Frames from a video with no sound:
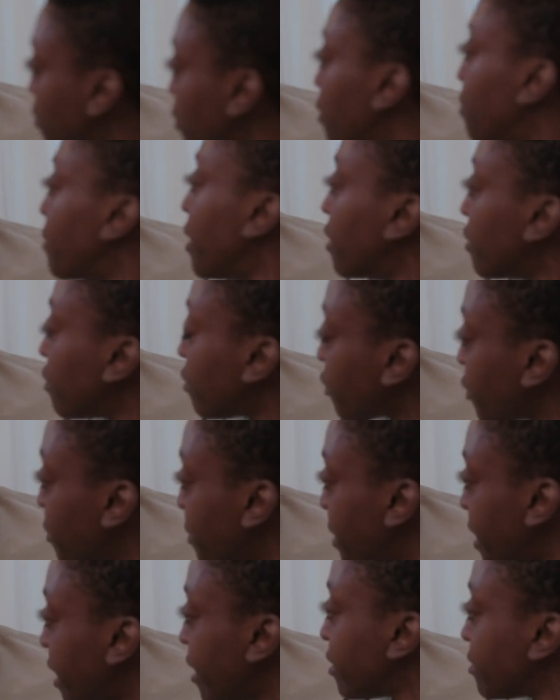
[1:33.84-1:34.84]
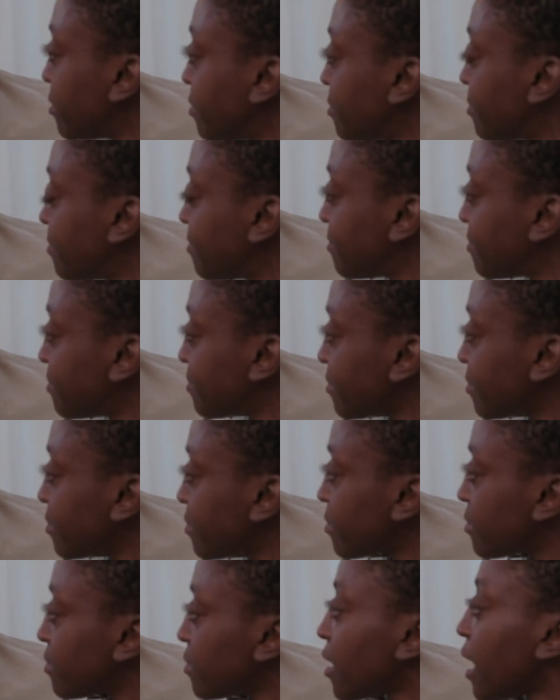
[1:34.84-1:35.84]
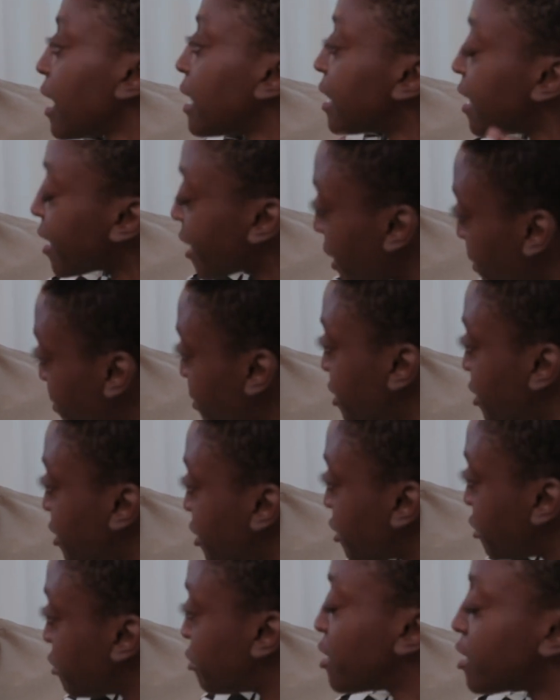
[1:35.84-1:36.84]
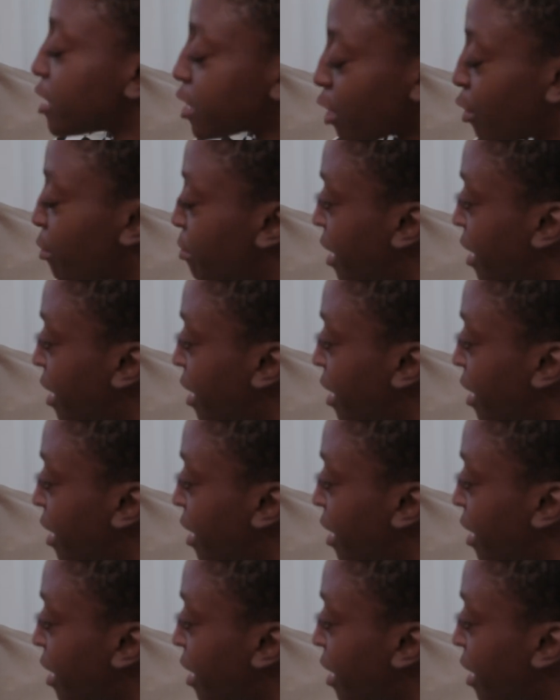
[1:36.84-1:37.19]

role model for me. Hmm. I look up to you so